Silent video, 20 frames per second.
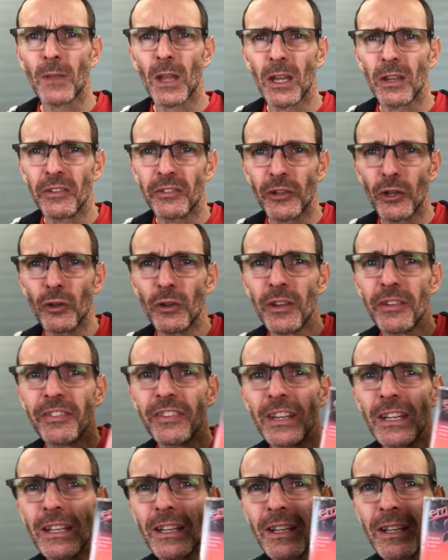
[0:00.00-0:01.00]
So the
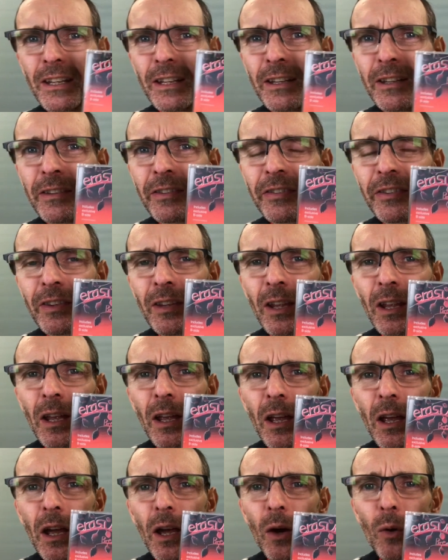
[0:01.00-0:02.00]
CDs,
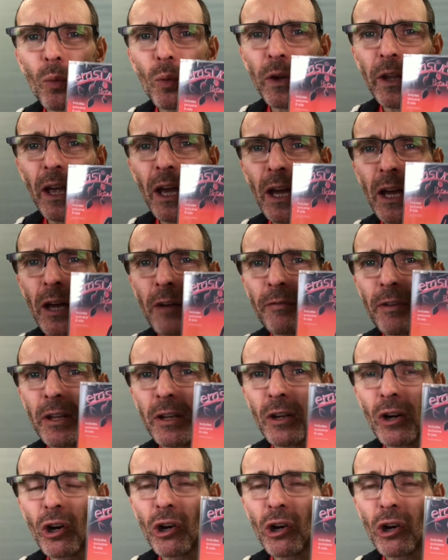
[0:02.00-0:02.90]
we have an